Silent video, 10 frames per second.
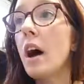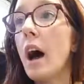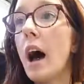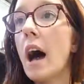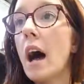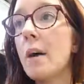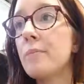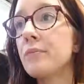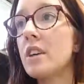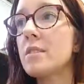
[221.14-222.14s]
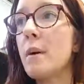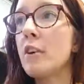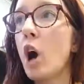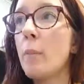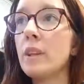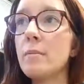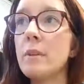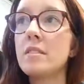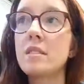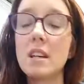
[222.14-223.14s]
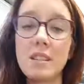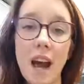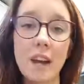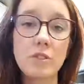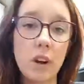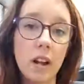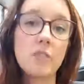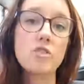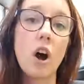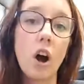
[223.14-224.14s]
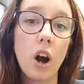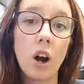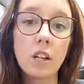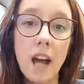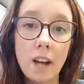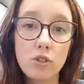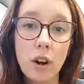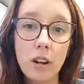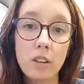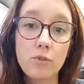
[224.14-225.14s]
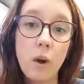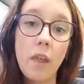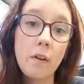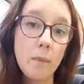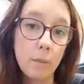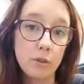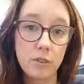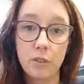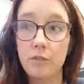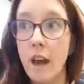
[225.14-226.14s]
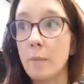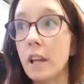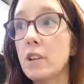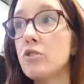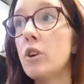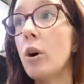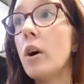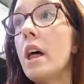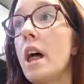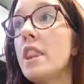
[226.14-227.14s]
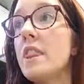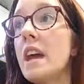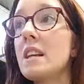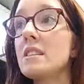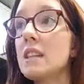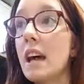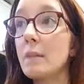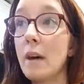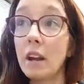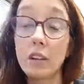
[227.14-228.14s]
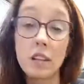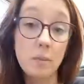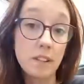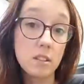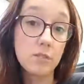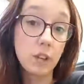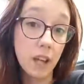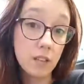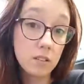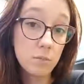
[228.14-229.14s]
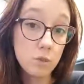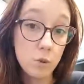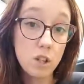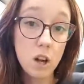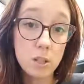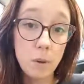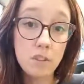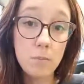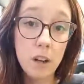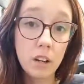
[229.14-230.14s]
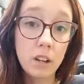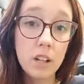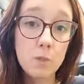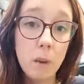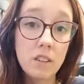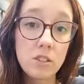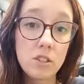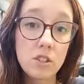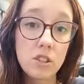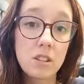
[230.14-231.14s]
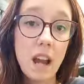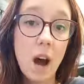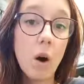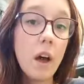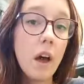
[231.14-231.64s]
Some other commonly missed tax credits are tax credits for other members of your family. So things like medical expenses for kids. So we talked about some medical expenses just now,